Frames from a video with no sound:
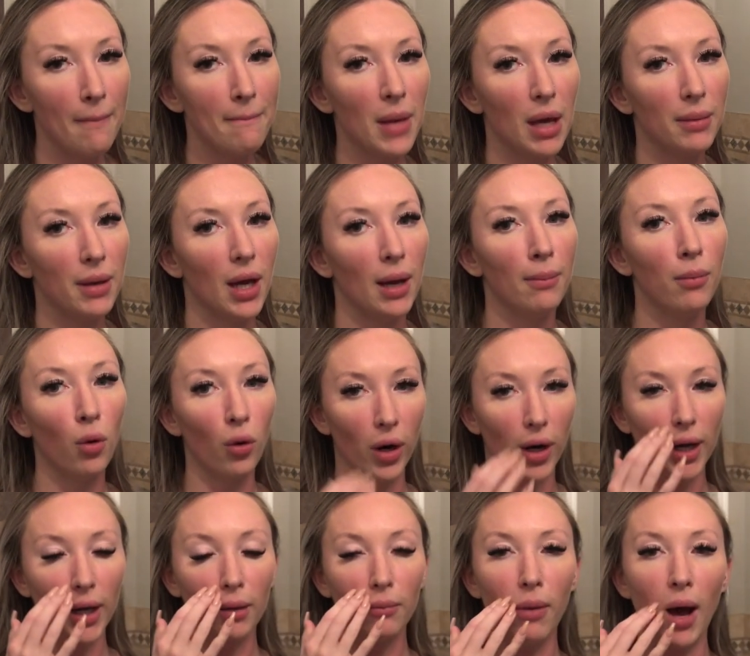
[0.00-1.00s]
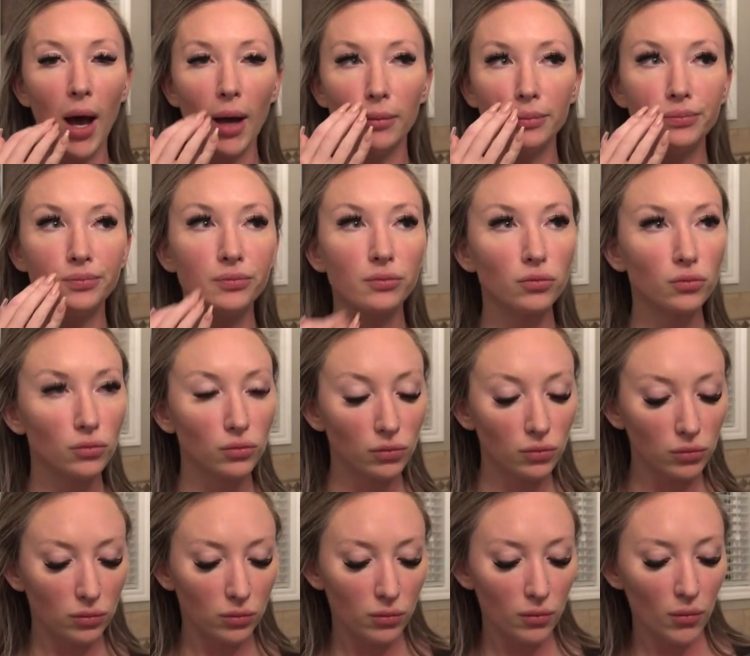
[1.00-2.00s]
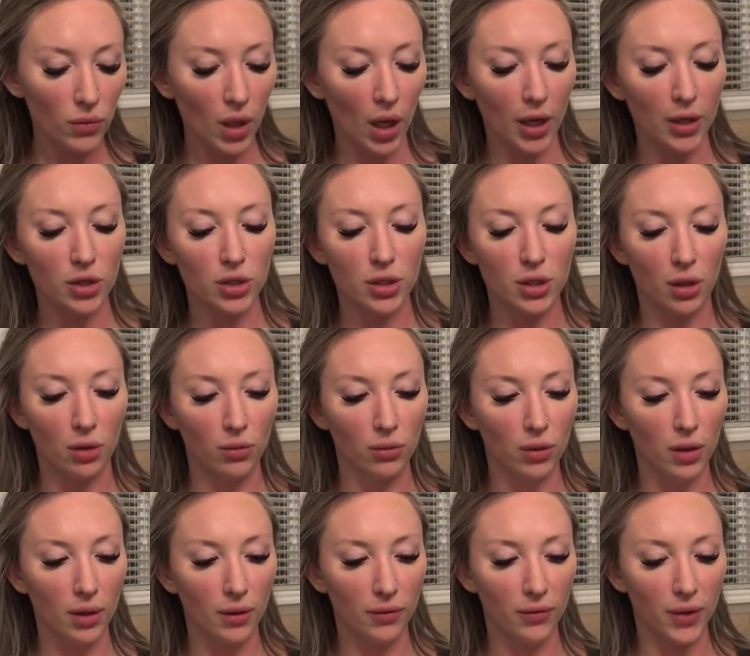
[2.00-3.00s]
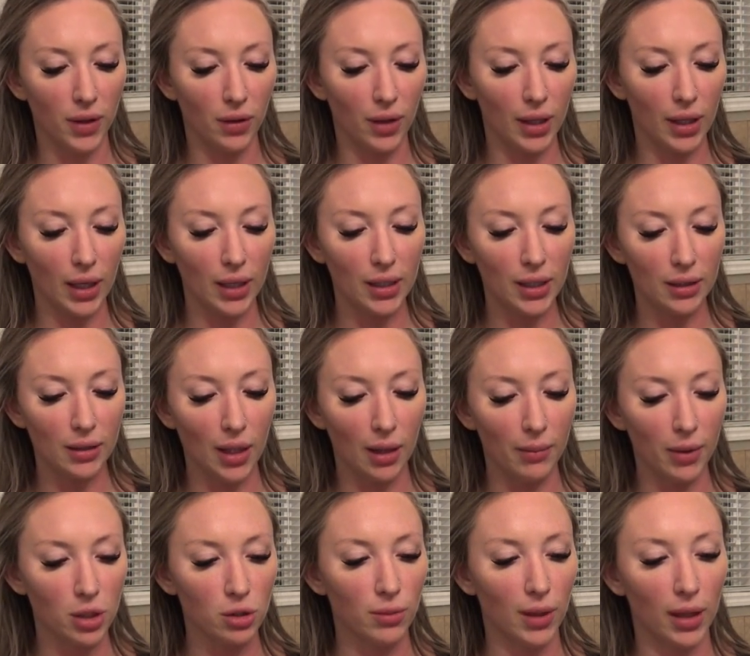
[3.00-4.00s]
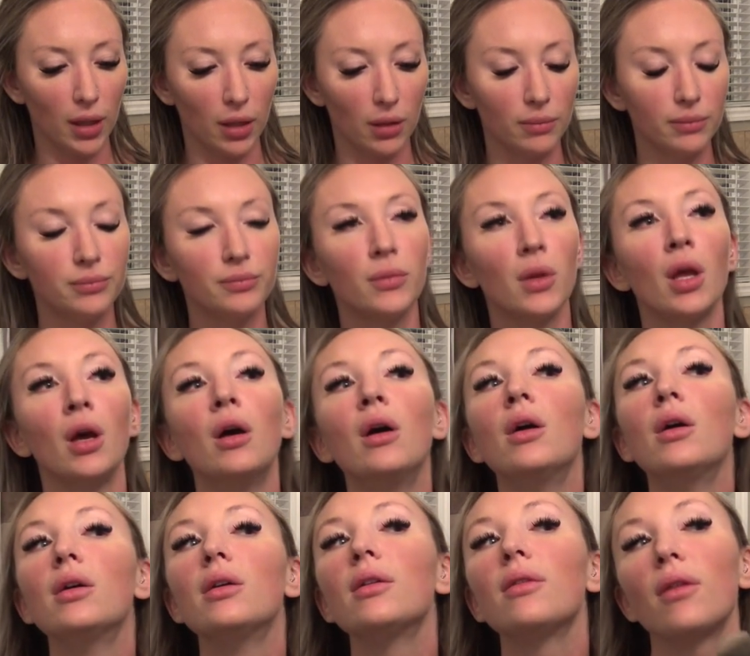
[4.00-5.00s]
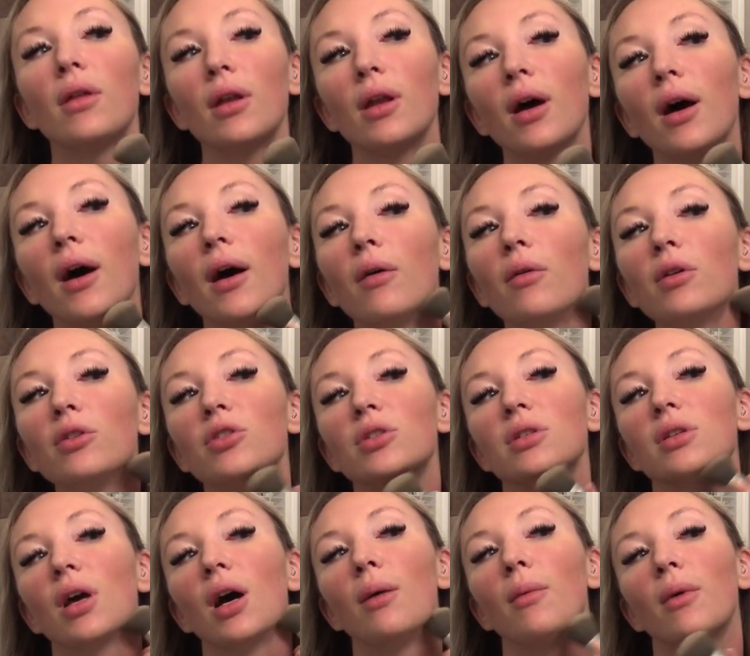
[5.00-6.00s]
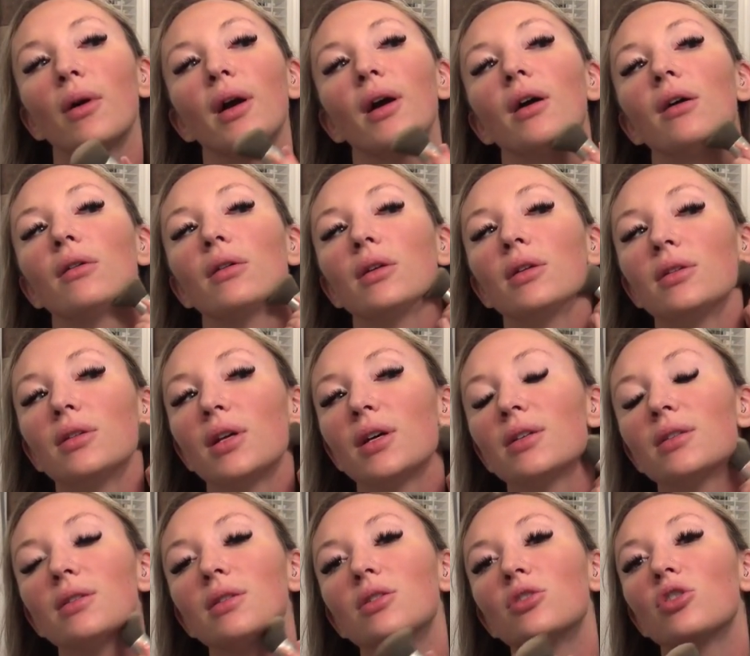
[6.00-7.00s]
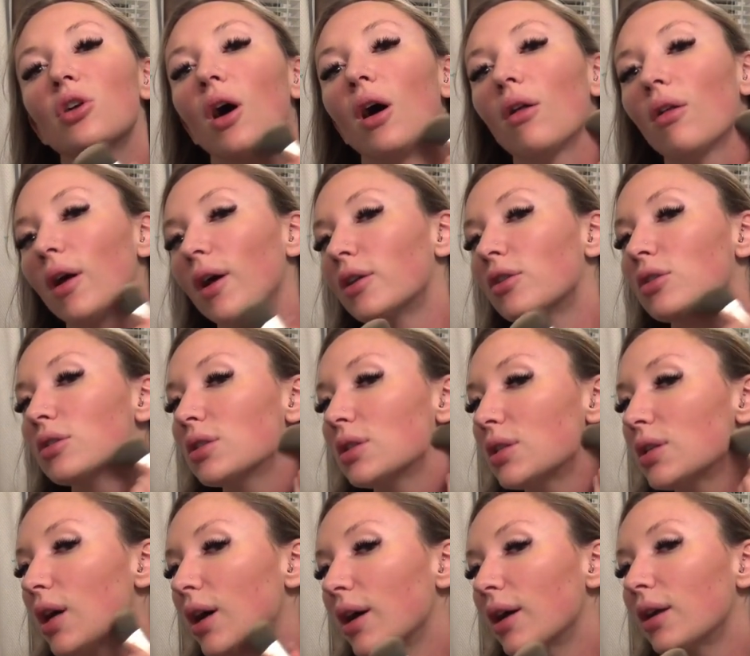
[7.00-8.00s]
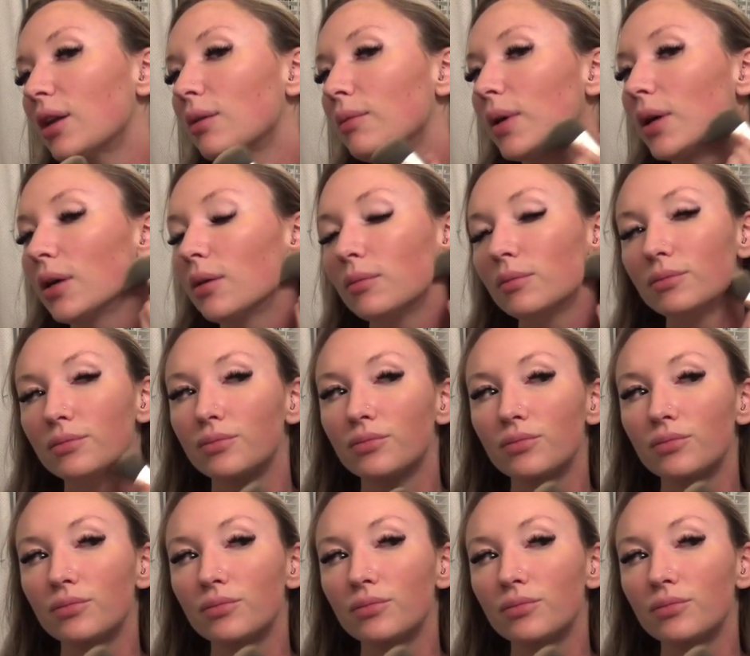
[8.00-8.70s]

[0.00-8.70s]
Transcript: maybe I'm boring, but I just don't feel like I need that much makeup. And then I will just come around and dust the jawline just a tiny bit.